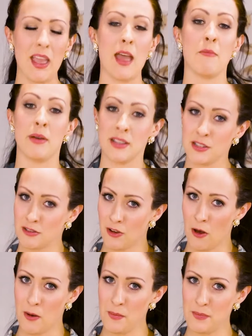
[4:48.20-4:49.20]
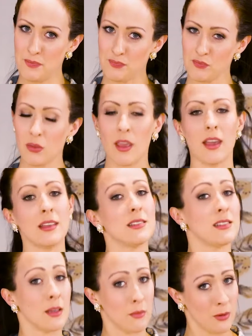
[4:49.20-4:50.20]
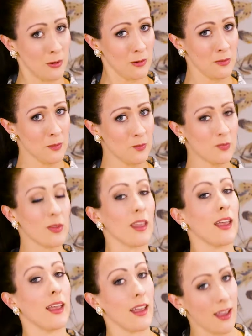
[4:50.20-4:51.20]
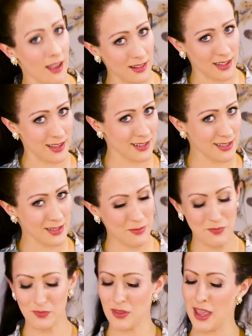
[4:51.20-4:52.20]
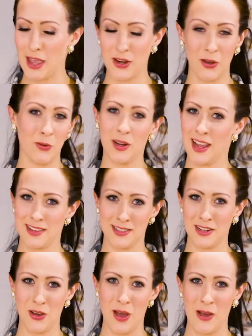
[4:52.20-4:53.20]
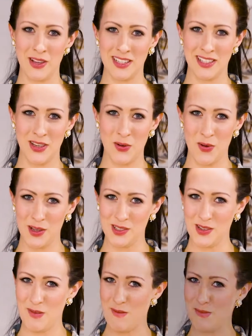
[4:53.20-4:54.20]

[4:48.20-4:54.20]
And best of all, it's simple, elegant, and no one has to know how easy it was.